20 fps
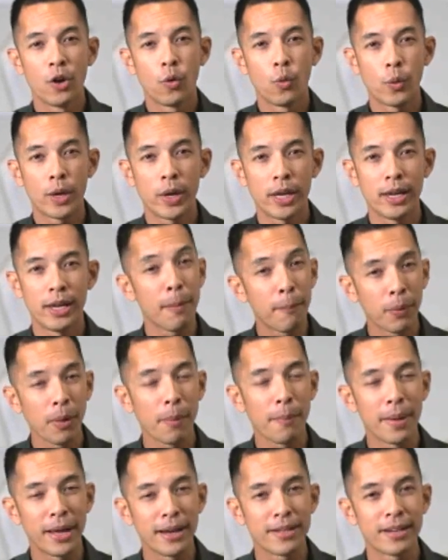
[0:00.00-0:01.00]
we
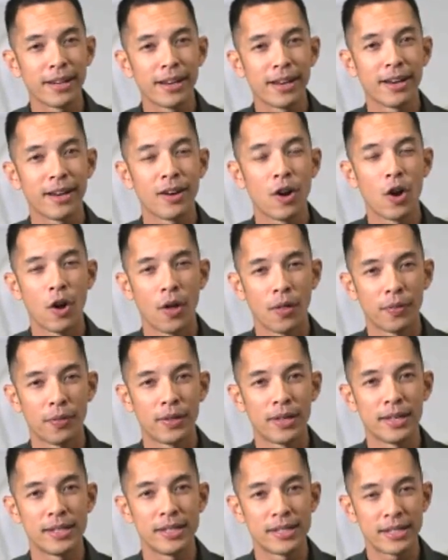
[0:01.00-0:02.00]
implemented it on
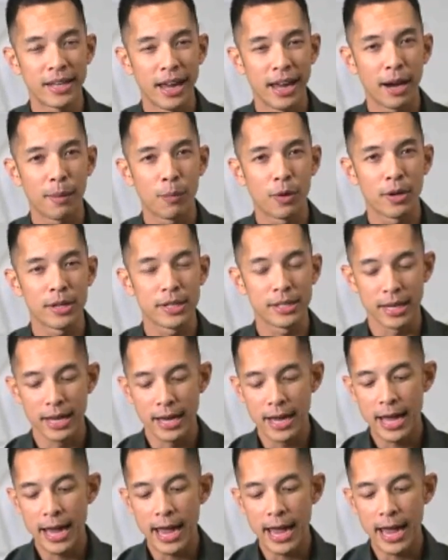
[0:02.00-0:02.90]
these cameras.